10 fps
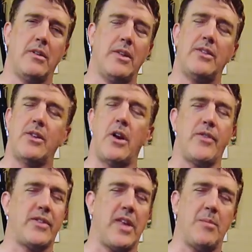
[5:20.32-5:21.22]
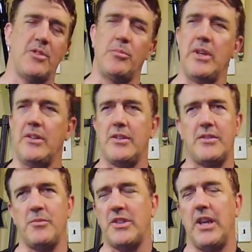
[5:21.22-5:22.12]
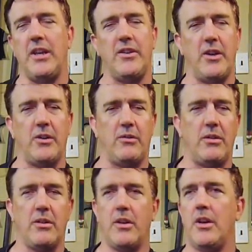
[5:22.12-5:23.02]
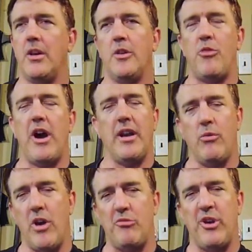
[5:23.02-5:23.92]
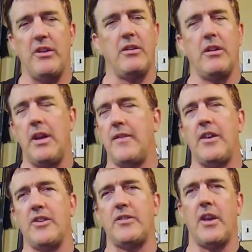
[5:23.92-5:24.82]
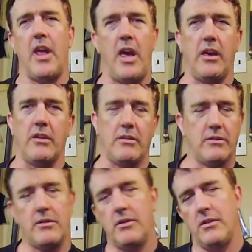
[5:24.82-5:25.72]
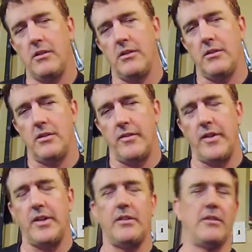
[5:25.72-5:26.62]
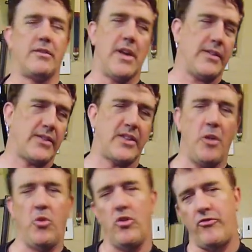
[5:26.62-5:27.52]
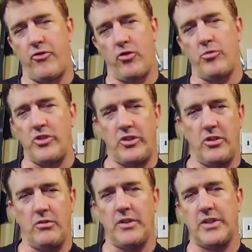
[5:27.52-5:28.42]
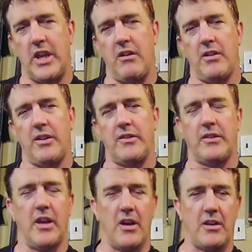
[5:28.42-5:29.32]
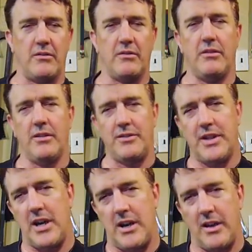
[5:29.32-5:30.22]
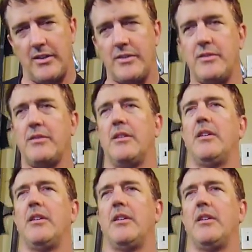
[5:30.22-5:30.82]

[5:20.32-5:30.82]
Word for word: They start off the same as me, just some skinny dude behind a weapon. And they just said, hey, if it's not the same uniform as you and it's carrying a gun, it dies.